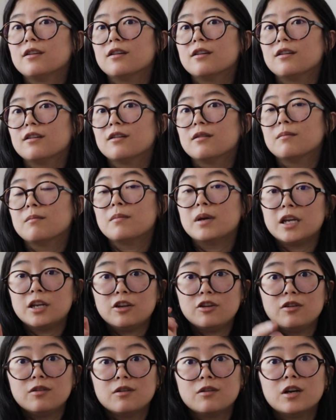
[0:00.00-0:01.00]
my
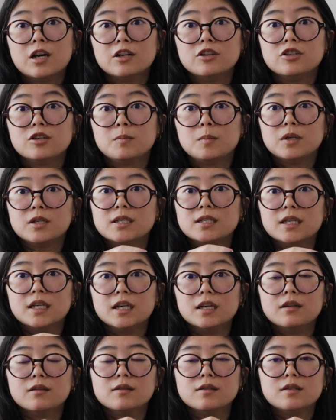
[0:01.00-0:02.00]
new 100%
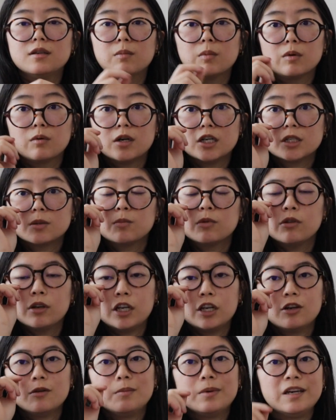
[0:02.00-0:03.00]
Superwash
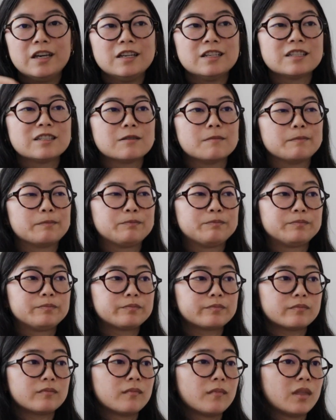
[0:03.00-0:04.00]
Merino base,
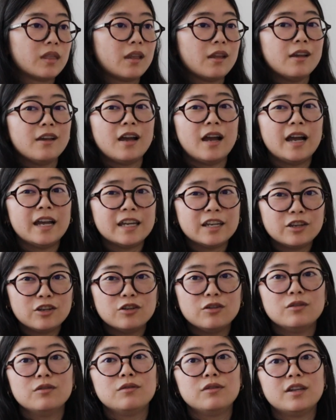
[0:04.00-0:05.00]
I
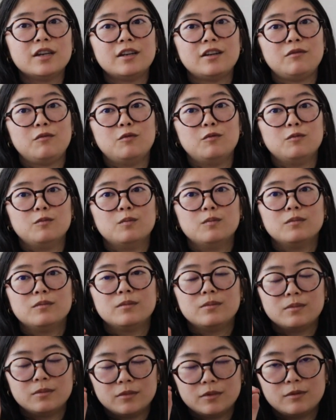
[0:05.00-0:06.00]
knew that
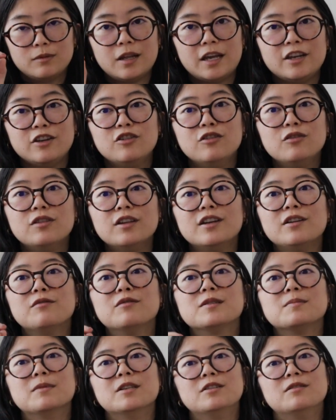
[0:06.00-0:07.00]
it
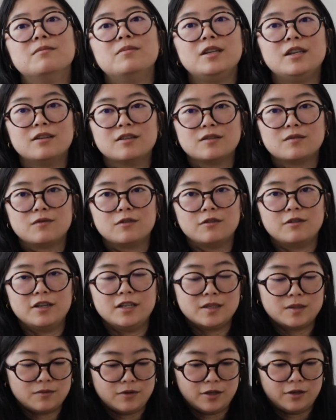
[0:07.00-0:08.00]
was meant to be a
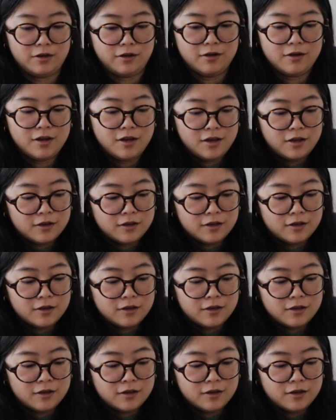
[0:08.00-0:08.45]
soiree sweater.